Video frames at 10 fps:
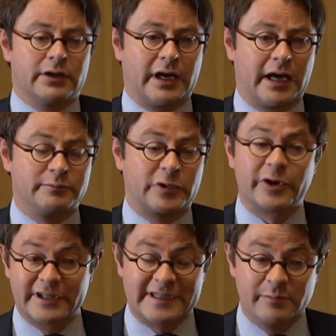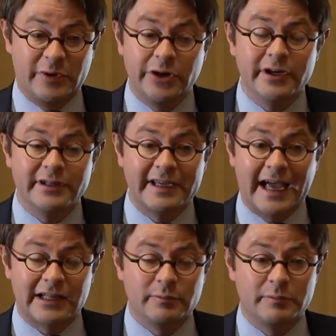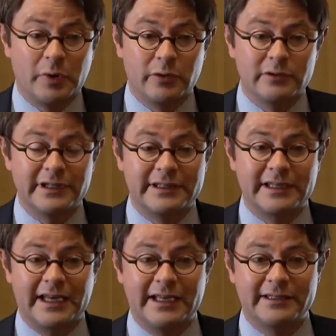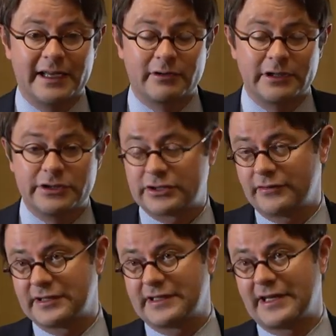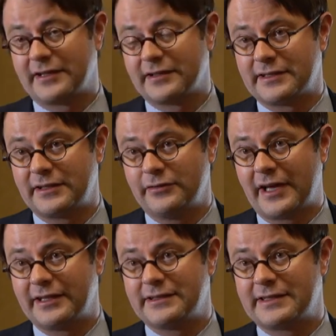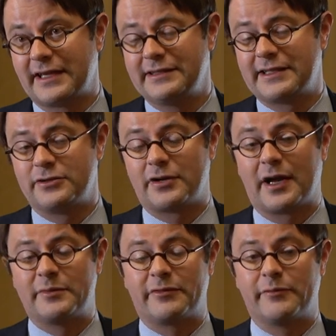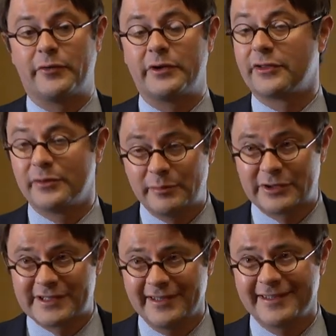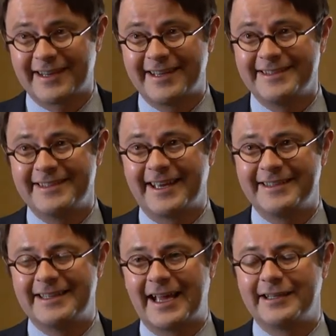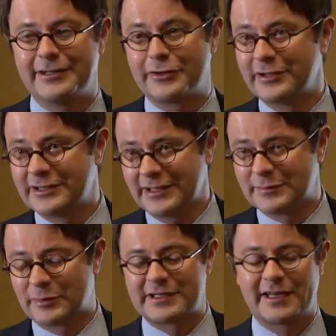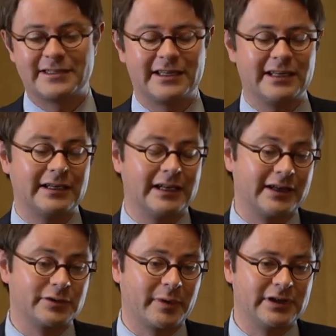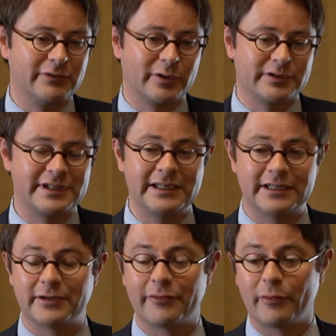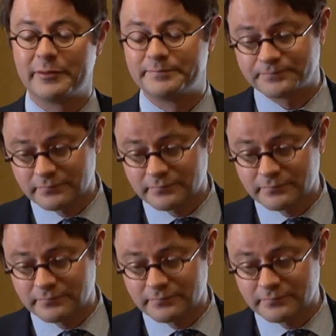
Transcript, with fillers: Um, during the same period, the Gallup poll indicated that religious service attendance in the United States had dropped from 43% in 1999 to 36% in uh, 2014. And if one